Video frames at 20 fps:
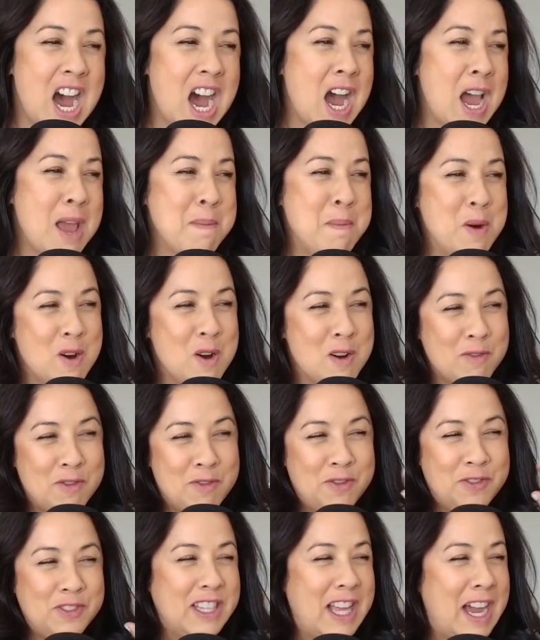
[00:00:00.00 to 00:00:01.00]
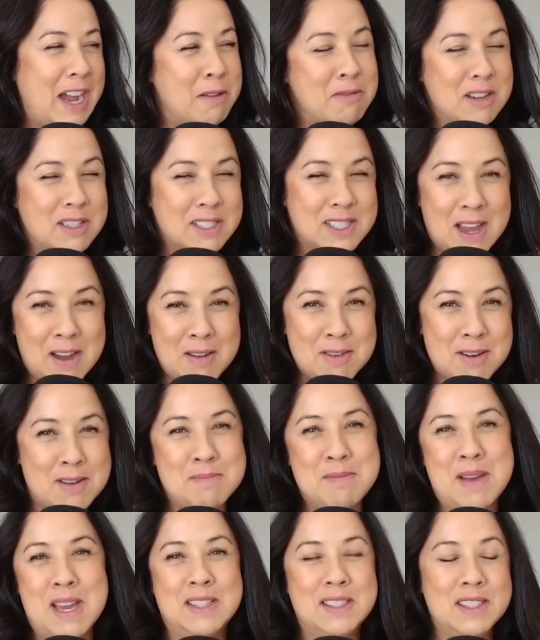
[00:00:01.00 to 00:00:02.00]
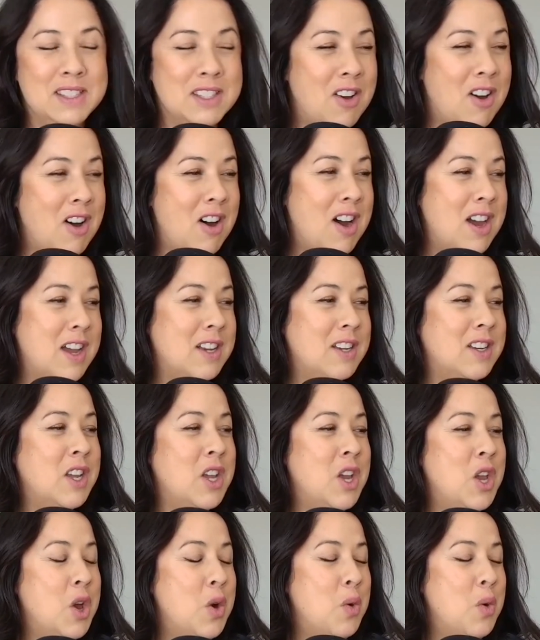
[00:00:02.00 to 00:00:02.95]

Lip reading: I put flowers out on my lawn